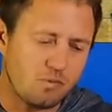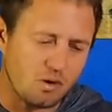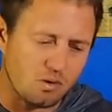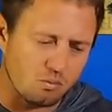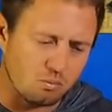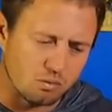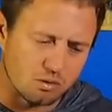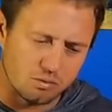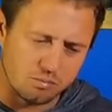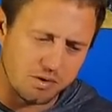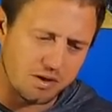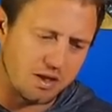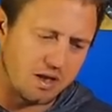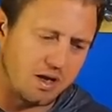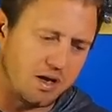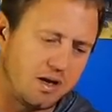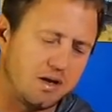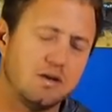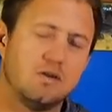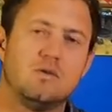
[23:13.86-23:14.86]
will be
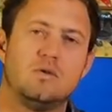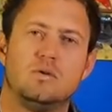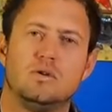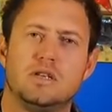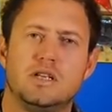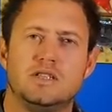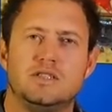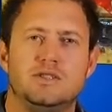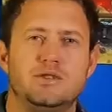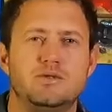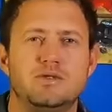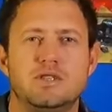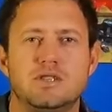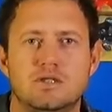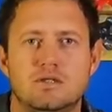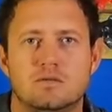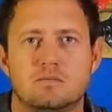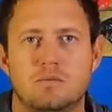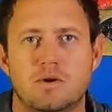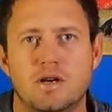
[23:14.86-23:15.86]
there. All that you
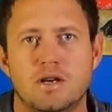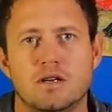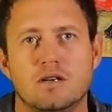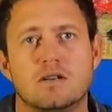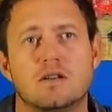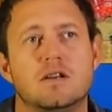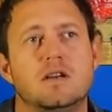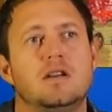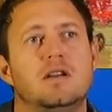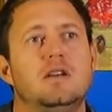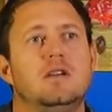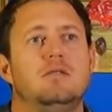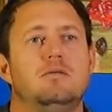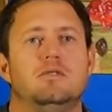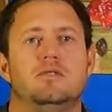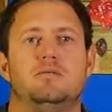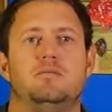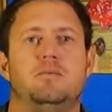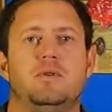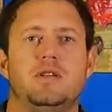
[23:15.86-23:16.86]
need to bring
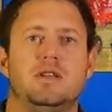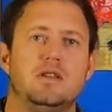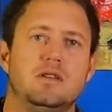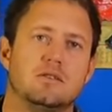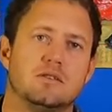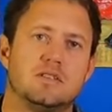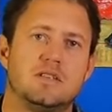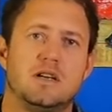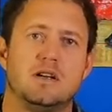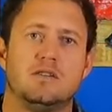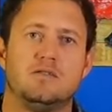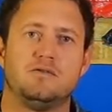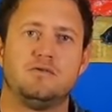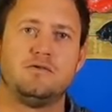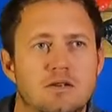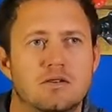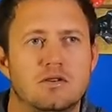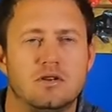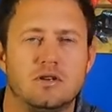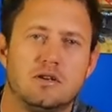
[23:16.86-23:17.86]
would be yourself,
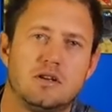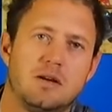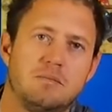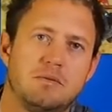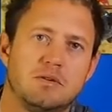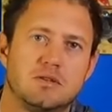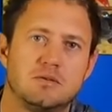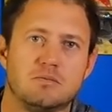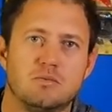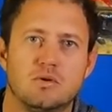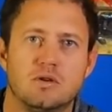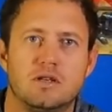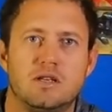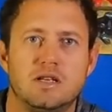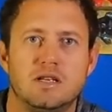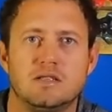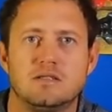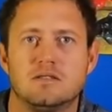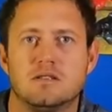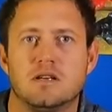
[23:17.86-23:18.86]
you know, a couple of smaller
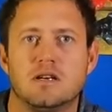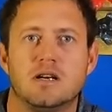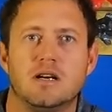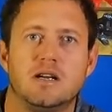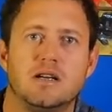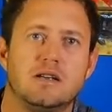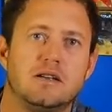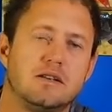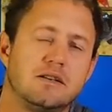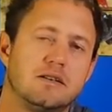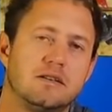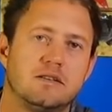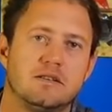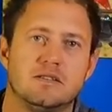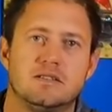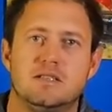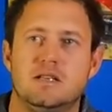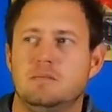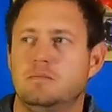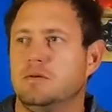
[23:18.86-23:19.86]
things like a
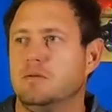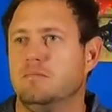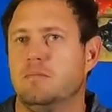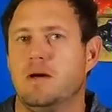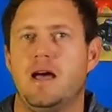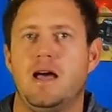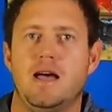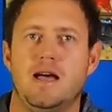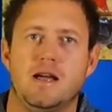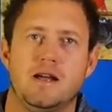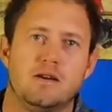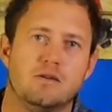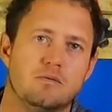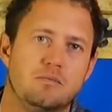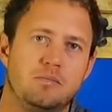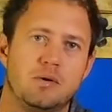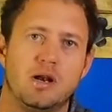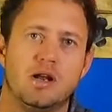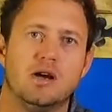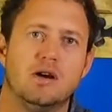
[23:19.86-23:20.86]
sleeping bag or
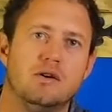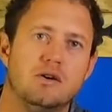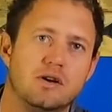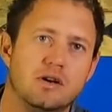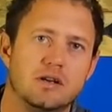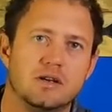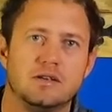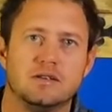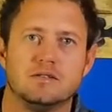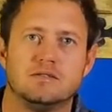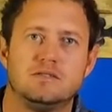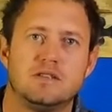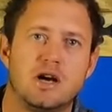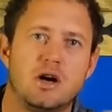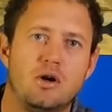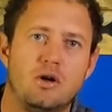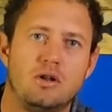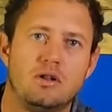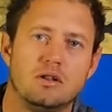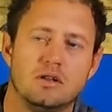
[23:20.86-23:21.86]
pillow and a
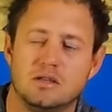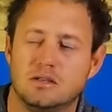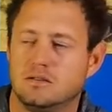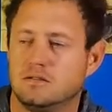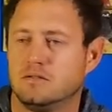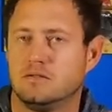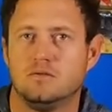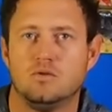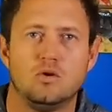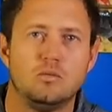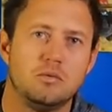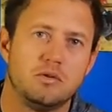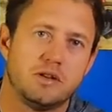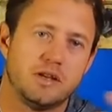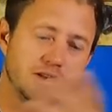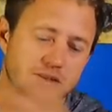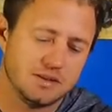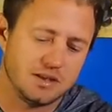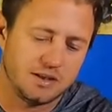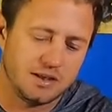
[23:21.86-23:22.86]
towel and normal
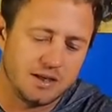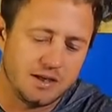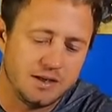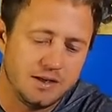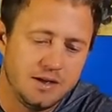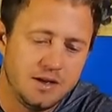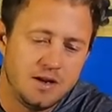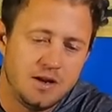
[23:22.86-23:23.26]
things like that.